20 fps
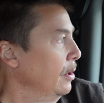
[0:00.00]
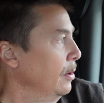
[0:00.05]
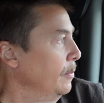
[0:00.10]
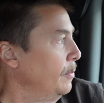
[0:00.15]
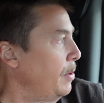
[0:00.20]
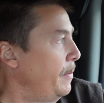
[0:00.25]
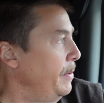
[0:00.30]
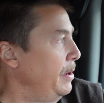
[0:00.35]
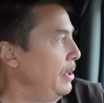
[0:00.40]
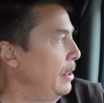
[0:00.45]

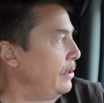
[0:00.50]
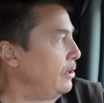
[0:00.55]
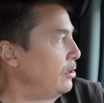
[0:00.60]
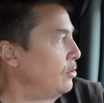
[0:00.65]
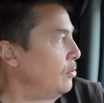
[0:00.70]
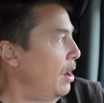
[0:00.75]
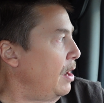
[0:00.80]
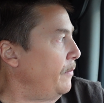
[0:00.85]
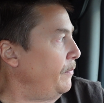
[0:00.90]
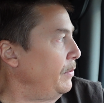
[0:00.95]
probably let the
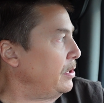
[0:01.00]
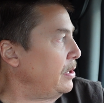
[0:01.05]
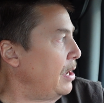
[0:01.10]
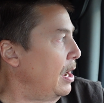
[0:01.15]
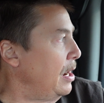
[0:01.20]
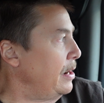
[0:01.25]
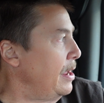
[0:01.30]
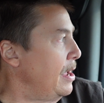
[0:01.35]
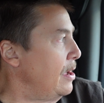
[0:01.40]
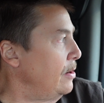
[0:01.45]
traffic
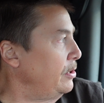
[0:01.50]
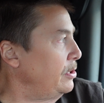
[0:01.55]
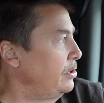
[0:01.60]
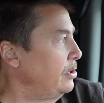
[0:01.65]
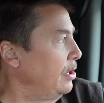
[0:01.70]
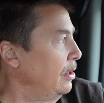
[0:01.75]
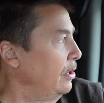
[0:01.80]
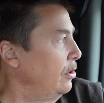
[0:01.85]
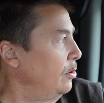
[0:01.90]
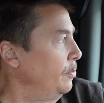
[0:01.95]
die down just
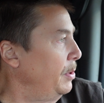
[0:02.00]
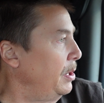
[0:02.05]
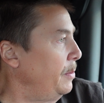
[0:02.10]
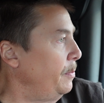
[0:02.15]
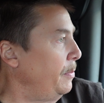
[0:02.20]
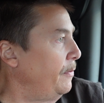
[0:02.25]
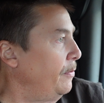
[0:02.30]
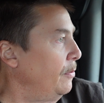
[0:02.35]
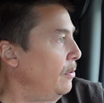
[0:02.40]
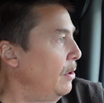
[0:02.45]
a little bit
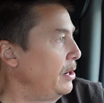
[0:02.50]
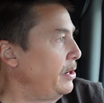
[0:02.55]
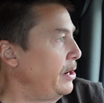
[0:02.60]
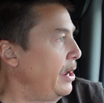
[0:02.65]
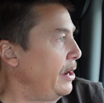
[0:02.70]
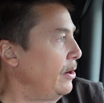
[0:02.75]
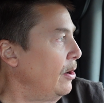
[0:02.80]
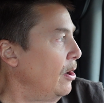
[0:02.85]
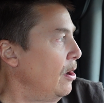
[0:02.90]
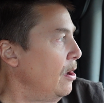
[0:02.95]
before I
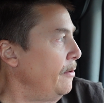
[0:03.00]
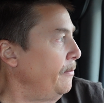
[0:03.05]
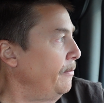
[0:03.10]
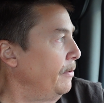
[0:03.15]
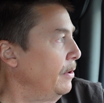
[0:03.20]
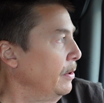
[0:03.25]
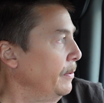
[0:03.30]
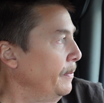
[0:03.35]
take off.